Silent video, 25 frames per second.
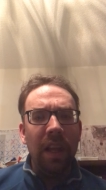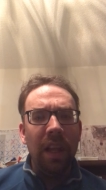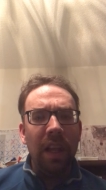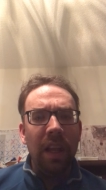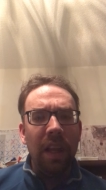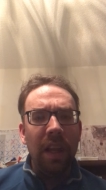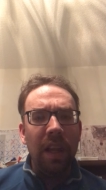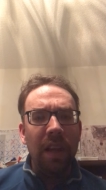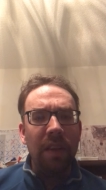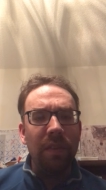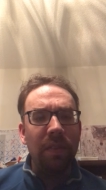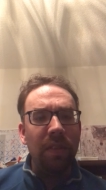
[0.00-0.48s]

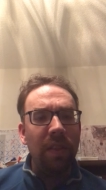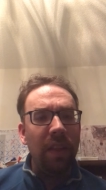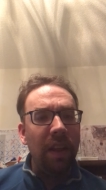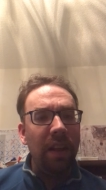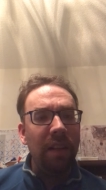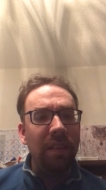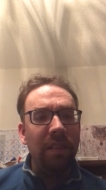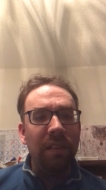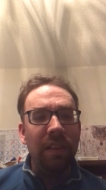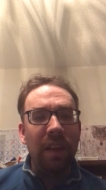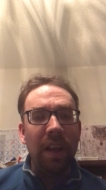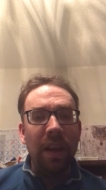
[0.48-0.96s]
if
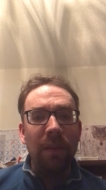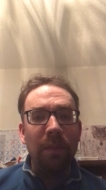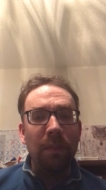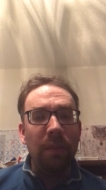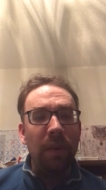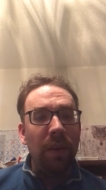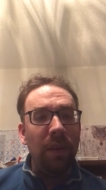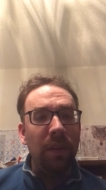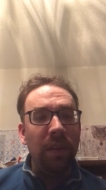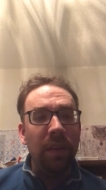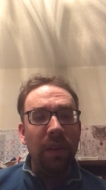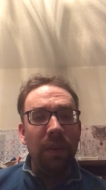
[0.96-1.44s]
things keep
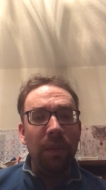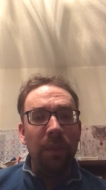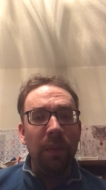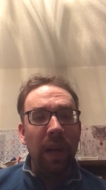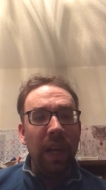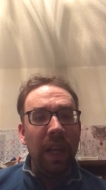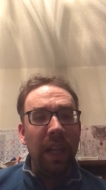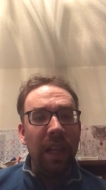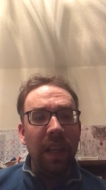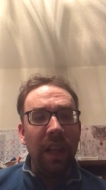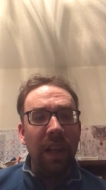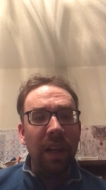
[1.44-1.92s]
going the
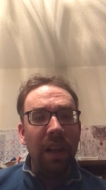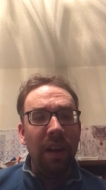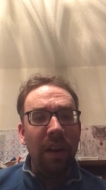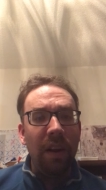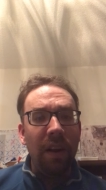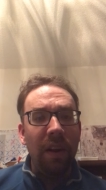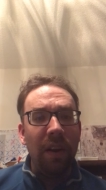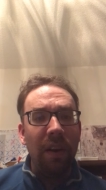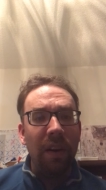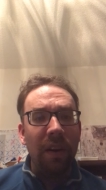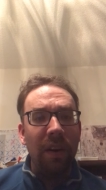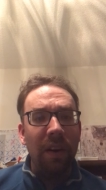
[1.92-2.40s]
way they
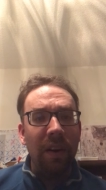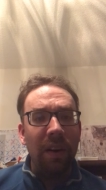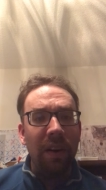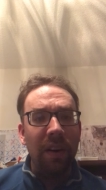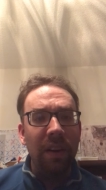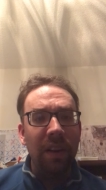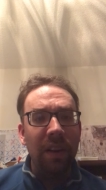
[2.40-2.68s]
are,